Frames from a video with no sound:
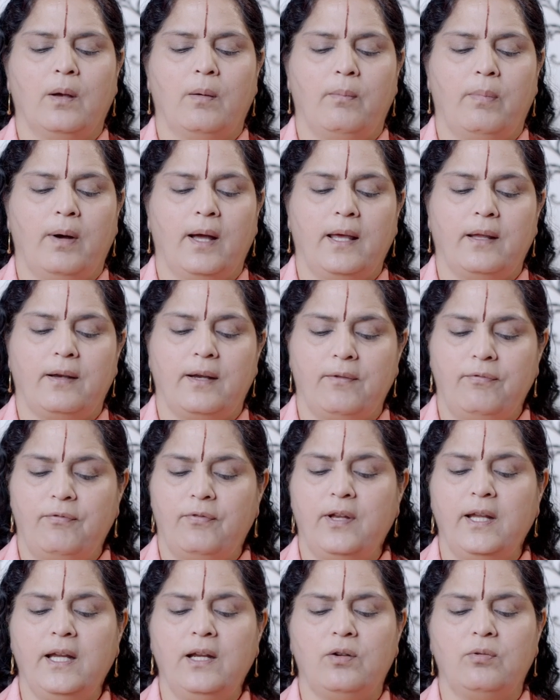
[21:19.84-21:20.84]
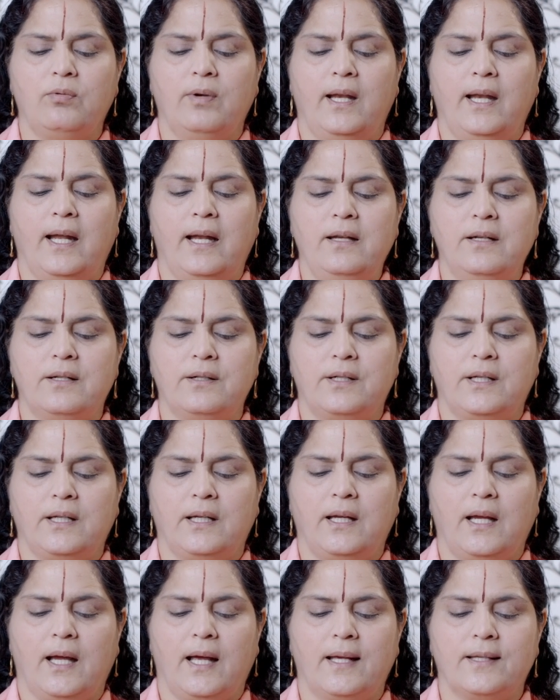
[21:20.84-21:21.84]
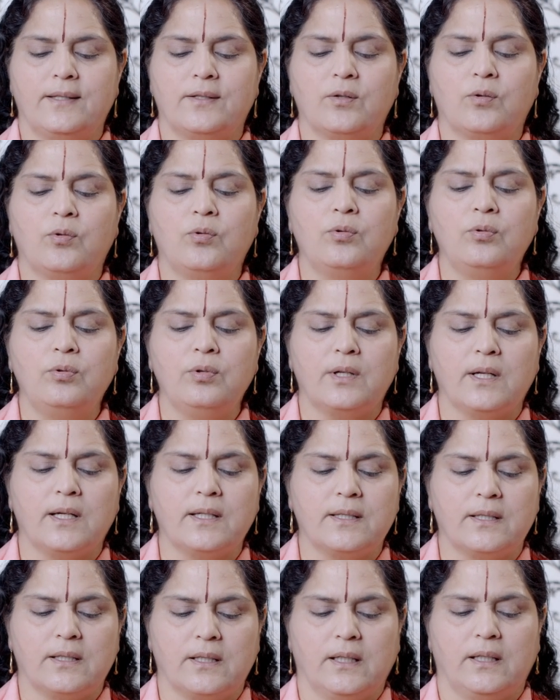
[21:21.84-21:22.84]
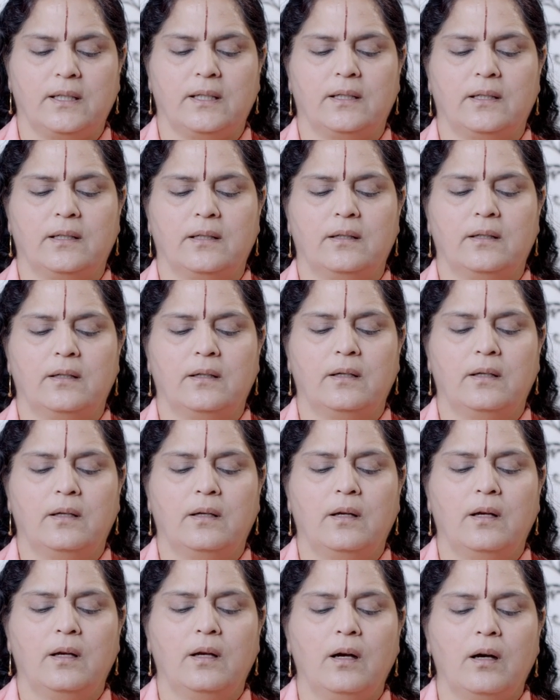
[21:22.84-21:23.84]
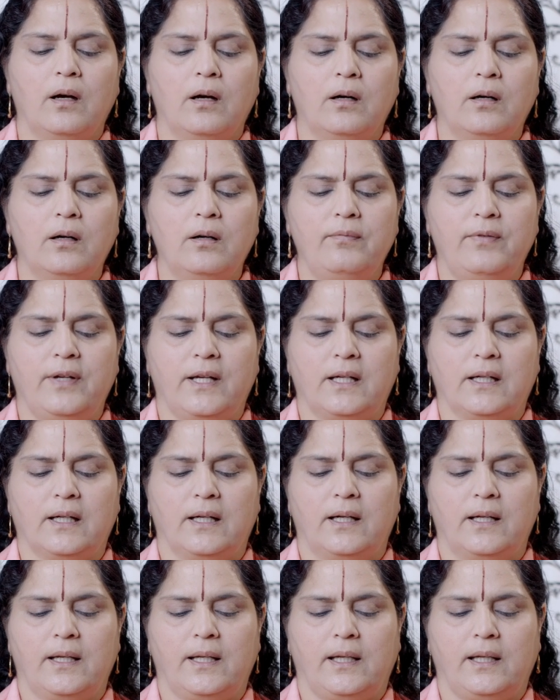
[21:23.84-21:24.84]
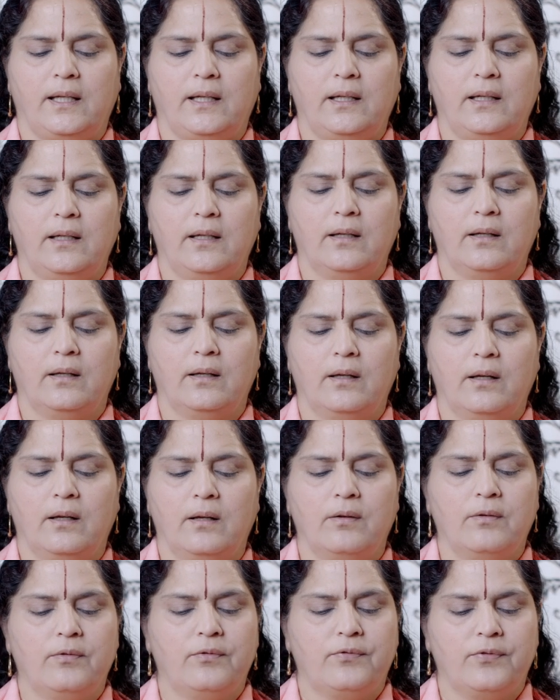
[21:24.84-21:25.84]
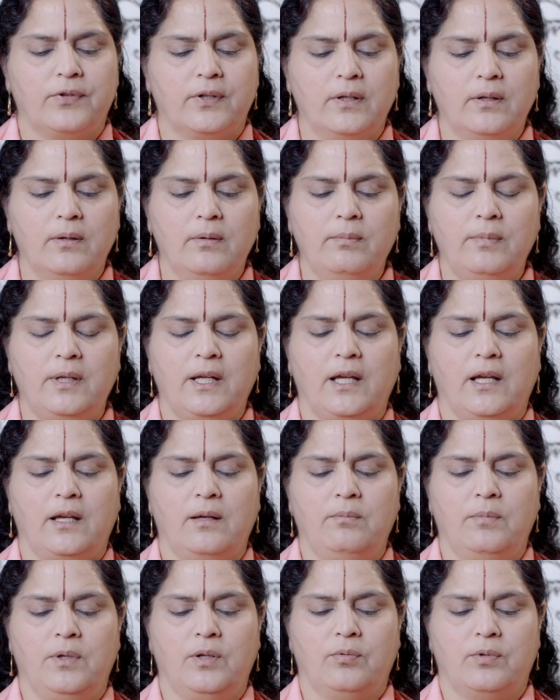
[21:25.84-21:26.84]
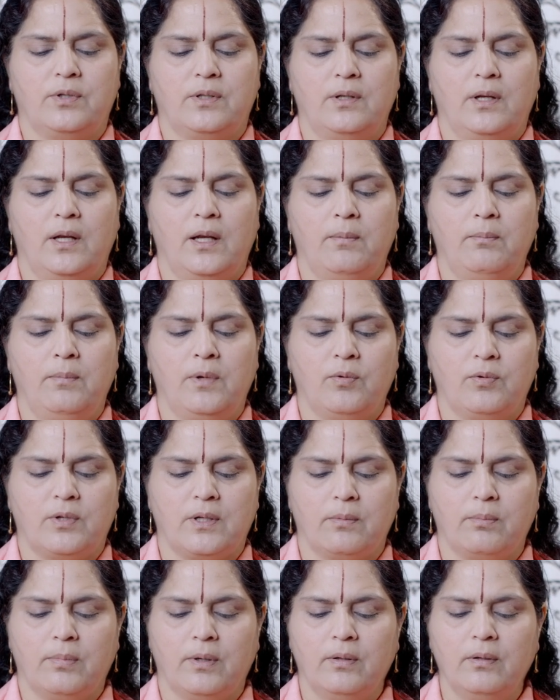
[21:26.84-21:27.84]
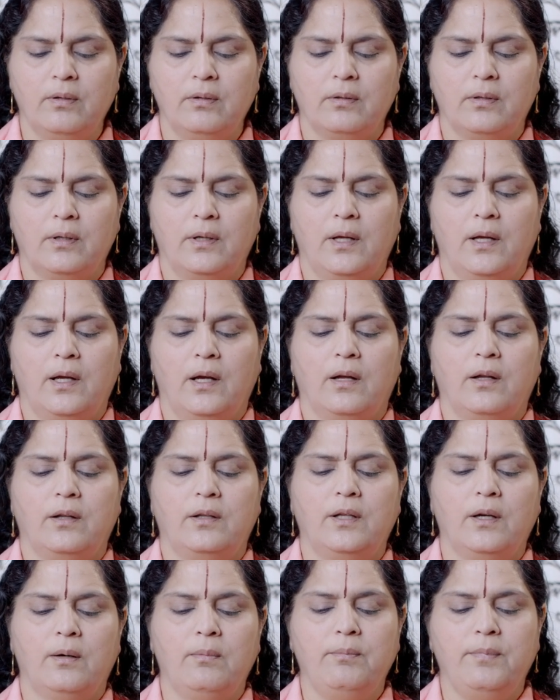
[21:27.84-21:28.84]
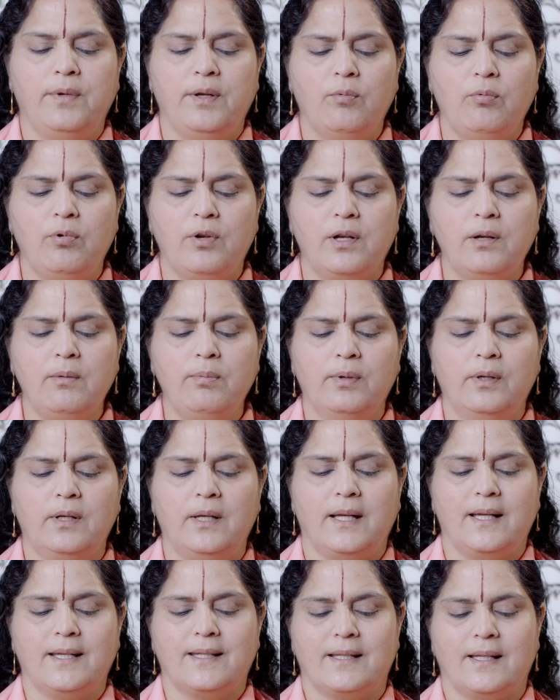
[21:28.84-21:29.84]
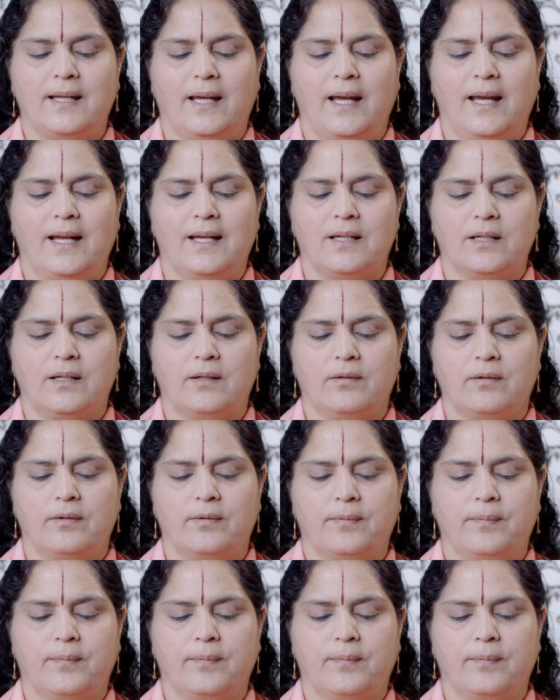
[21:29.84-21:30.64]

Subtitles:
By referring to an entity as kutastha, avikari, firmly immutable, the mutable is negated.